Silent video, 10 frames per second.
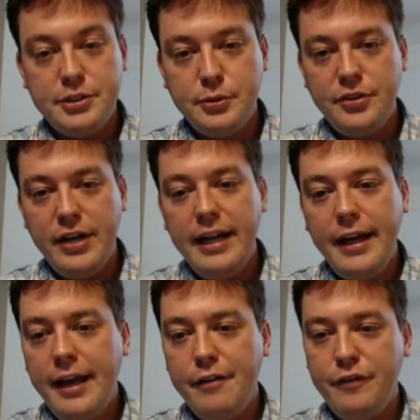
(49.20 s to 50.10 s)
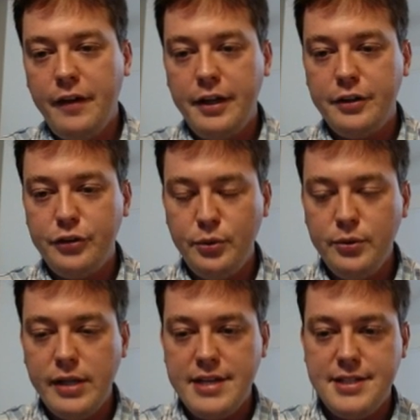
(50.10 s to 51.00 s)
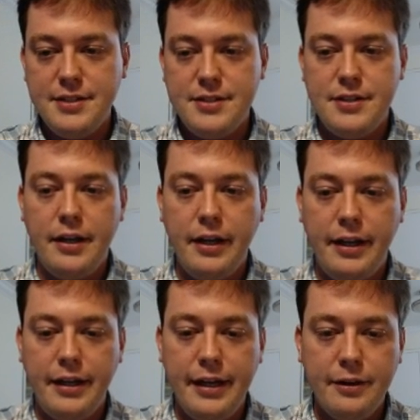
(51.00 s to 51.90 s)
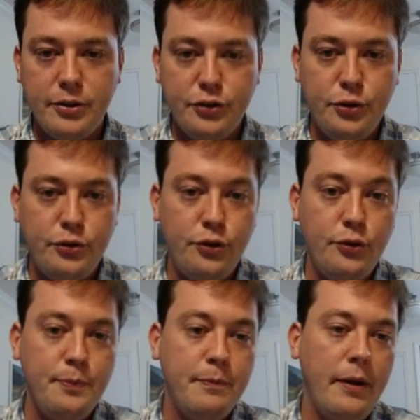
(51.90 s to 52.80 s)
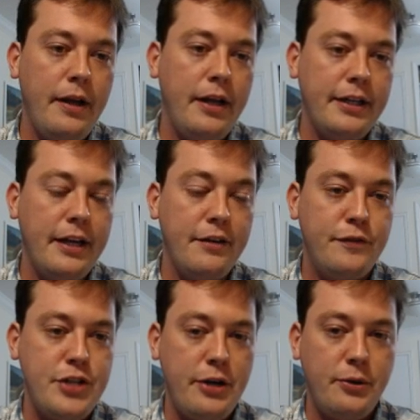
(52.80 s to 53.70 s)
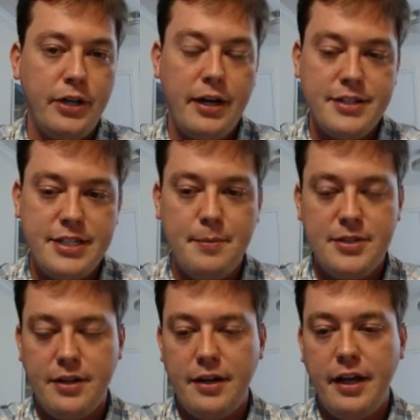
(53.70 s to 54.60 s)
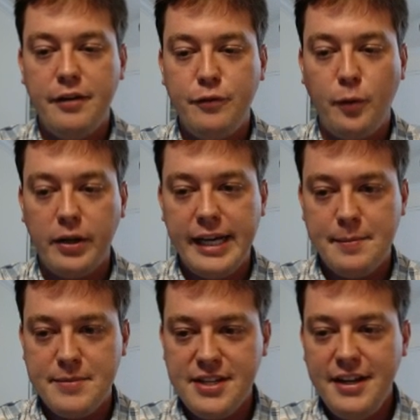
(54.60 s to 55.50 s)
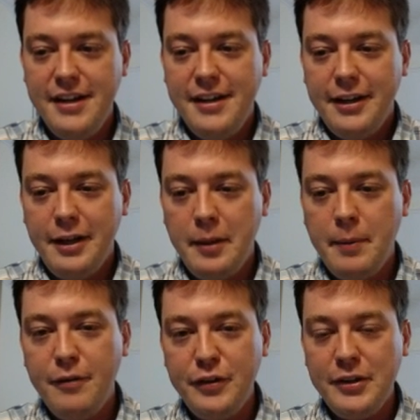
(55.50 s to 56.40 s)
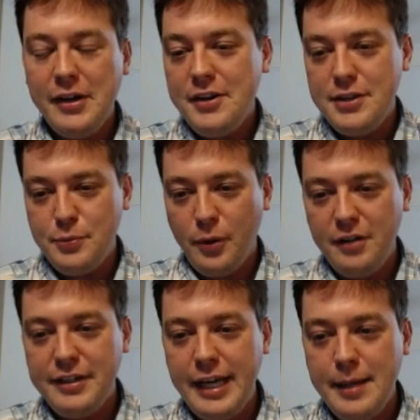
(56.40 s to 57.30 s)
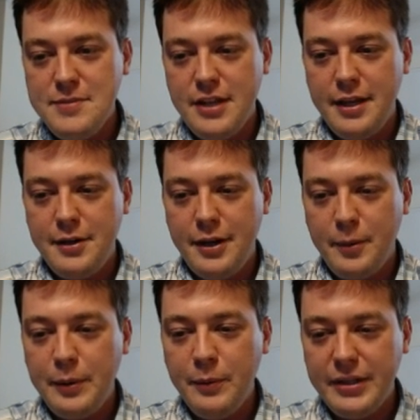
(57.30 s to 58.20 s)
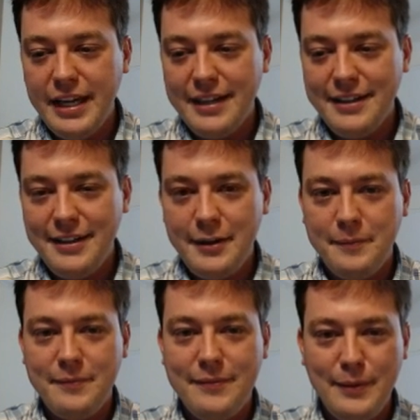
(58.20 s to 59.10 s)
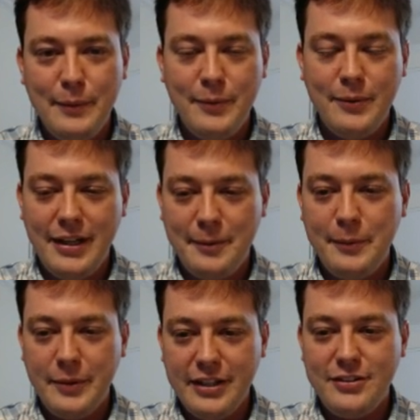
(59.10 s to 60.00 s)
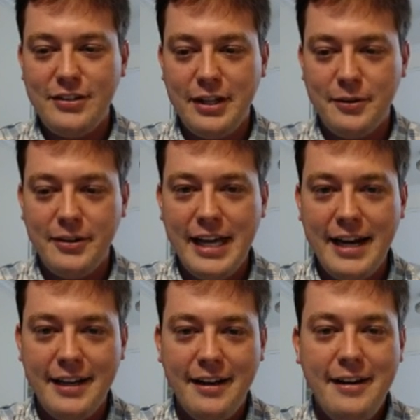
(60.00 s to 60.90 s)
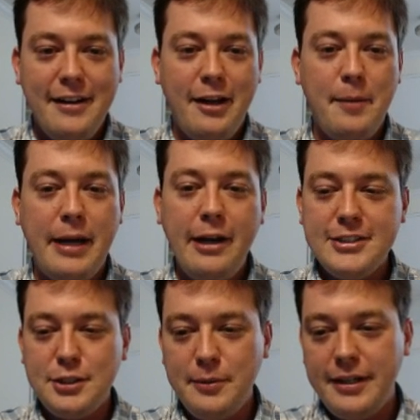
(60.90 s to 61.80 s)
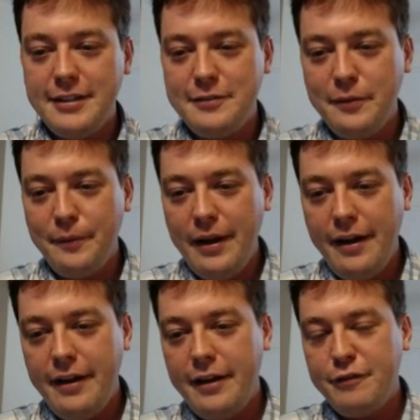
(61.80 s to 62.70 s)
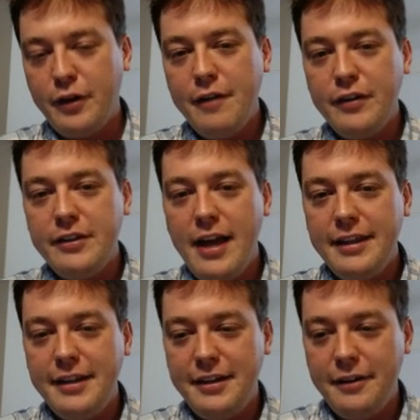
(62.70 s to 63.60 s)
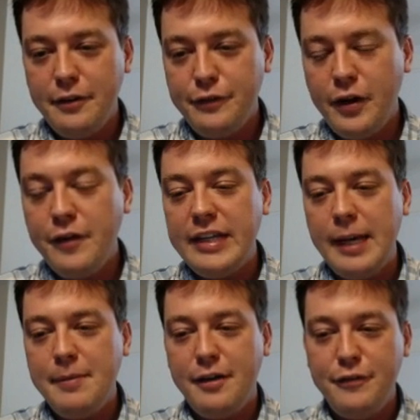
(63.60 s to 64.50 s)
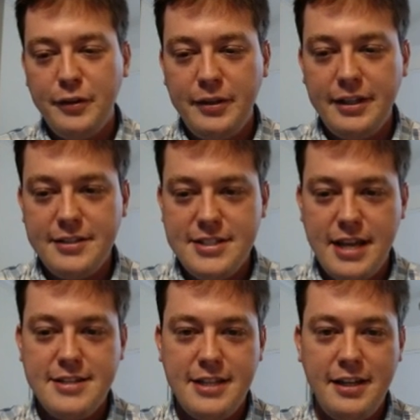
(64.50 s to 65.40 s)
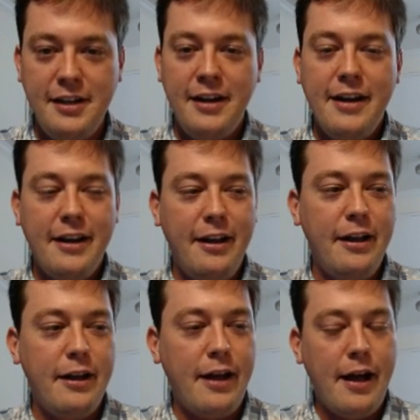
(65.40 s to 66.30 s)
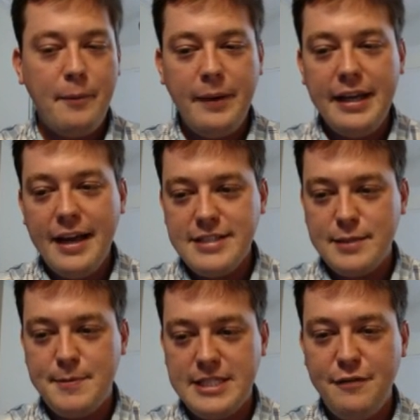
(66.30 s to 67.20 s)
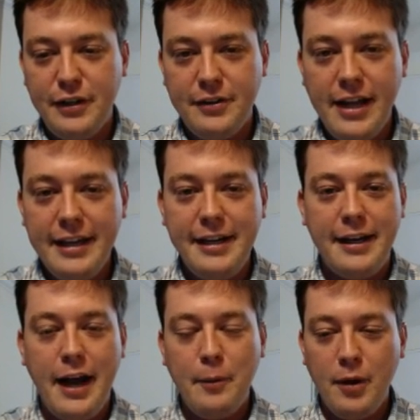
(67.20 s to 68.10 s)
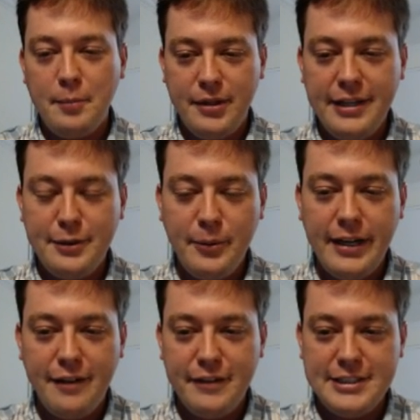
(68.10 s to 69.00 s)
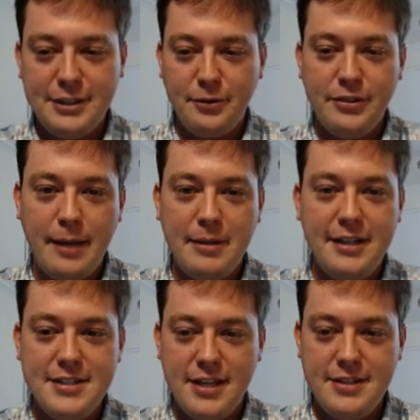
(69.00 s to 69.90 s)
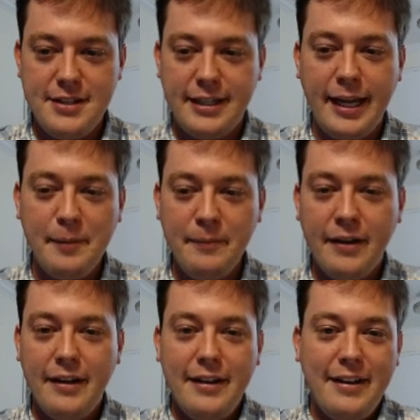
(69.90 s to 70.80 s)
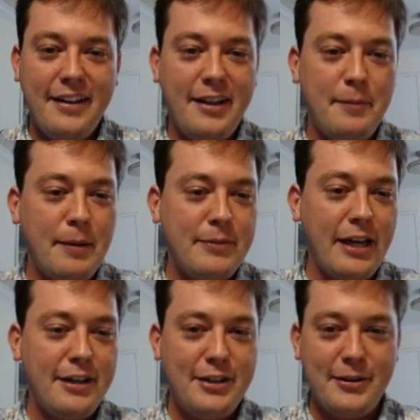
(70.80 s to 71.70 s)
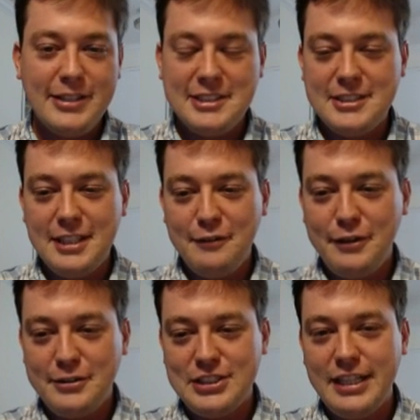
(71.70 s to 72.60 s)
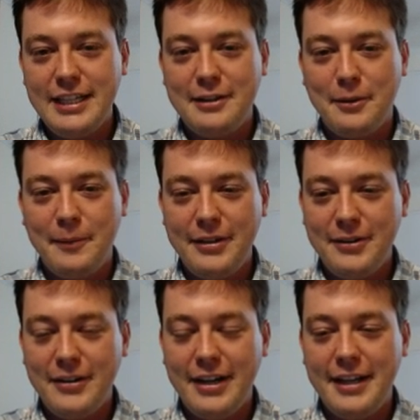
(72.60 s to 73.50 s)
today I have two lessons or two kind of general concepts and four games. Aphelion is one of the games, and we will get to take a look at it. I also for every line that or for game that Aphelion sends in, he has a specific line, and I want to play through it every single time that he sends in a game. I'm kind of curious to see if it'll stick or whether